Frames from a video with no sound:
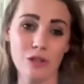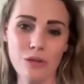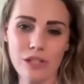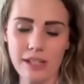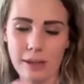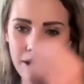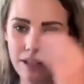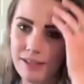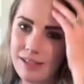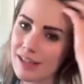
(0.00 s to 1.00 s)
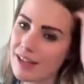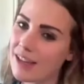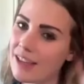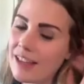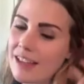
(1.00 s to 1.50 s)
you statements,
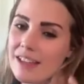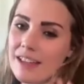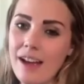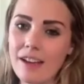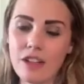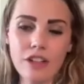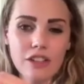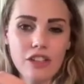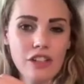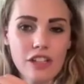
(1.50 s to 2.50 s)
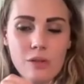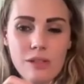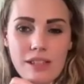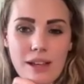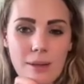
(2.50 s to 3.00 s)
yeah, you're you're
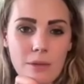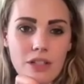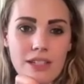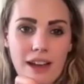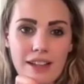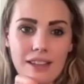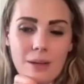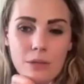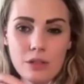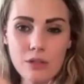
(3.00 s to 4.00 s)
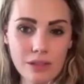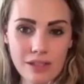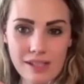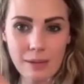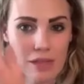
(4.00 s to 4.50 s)
accusing them, you're attacking them, you're doing
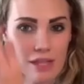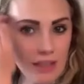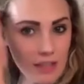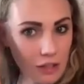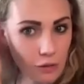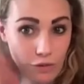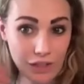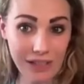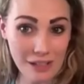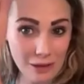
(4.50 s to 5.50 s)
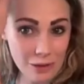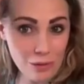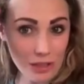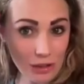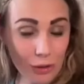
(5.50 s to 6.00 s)
the same thing that you feel like they're
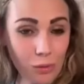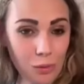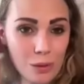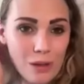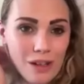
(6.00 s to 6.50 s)
doing to you.